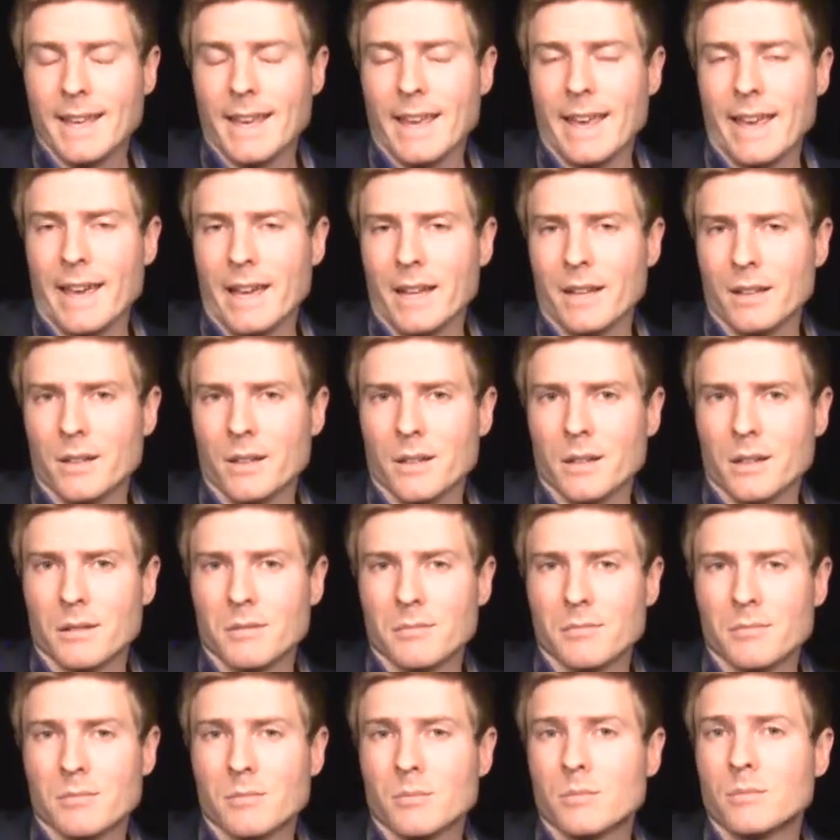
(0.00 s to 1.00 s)
And
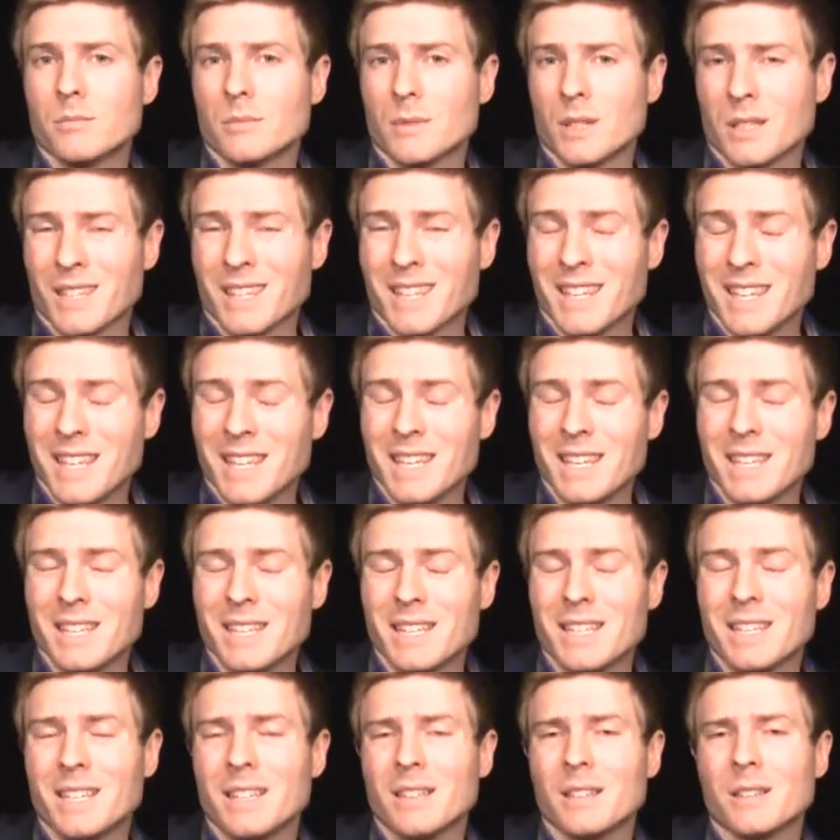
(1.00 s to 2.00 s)
the key
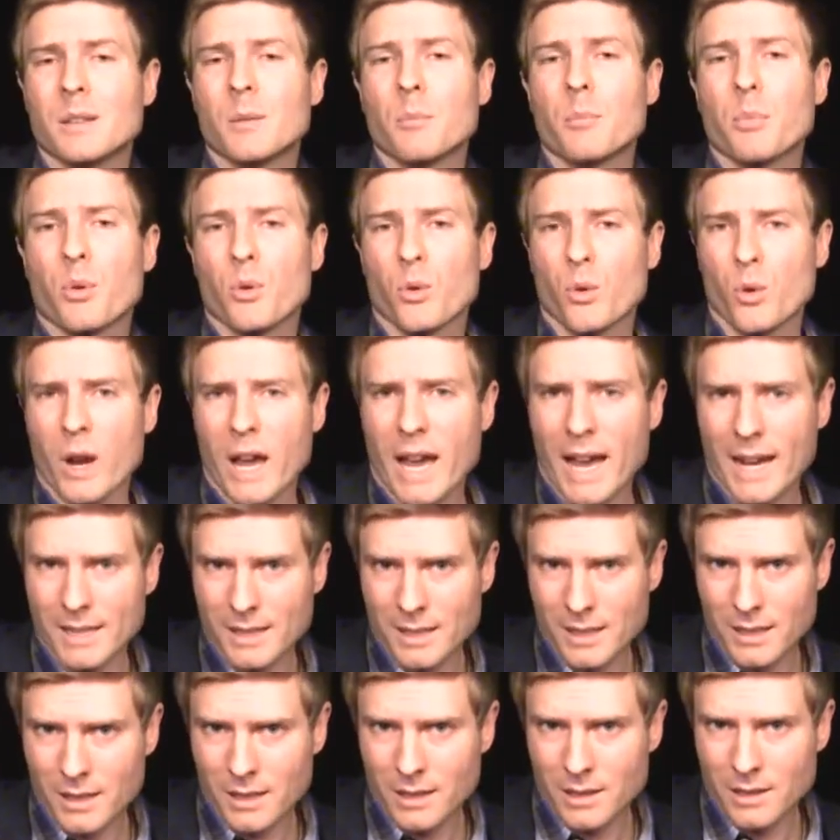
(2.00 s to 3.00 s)
is
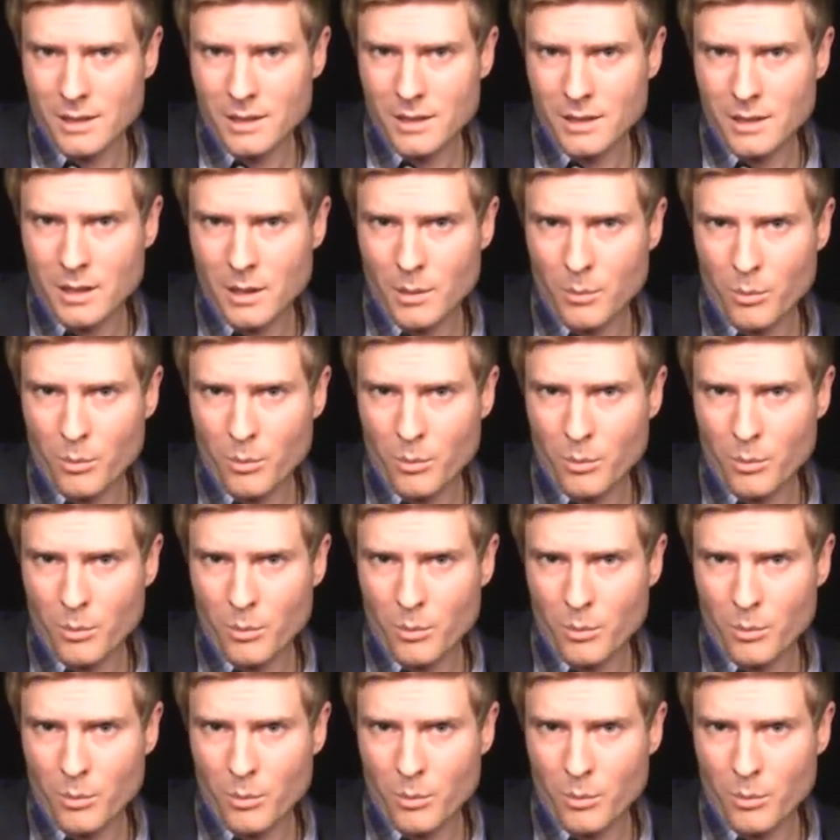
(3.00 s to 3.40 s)
practice.